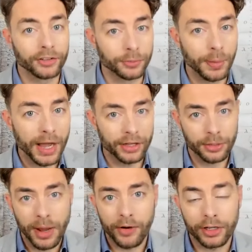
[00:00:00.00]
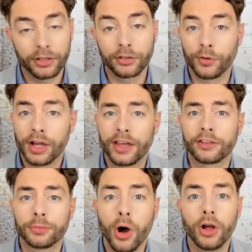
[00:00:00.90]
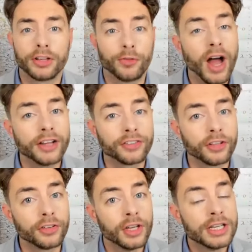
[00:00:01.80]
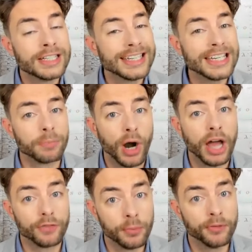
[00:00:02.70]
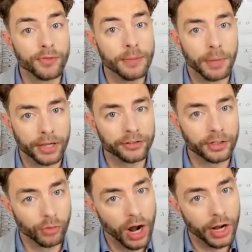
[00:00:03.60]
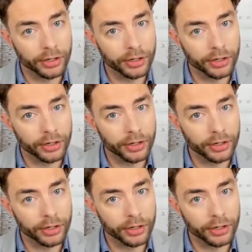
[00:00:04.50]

to spy on Americans via their smart devices to deprive them of their basic